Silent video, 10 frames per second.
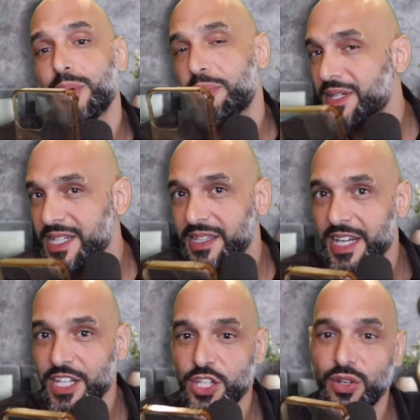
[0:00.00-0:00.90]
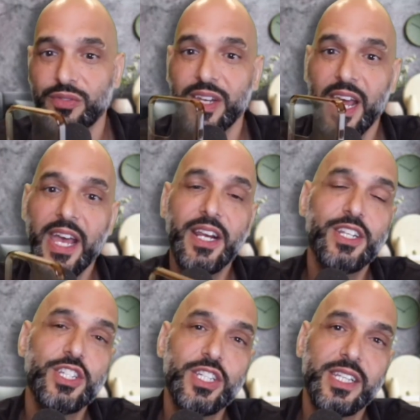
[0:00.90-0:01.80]
representation of an
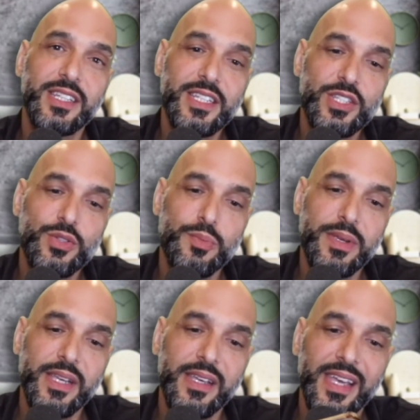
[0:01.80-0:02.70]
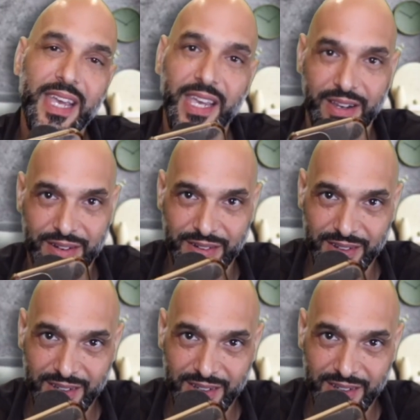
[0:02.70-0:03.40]
energy that needs to be here.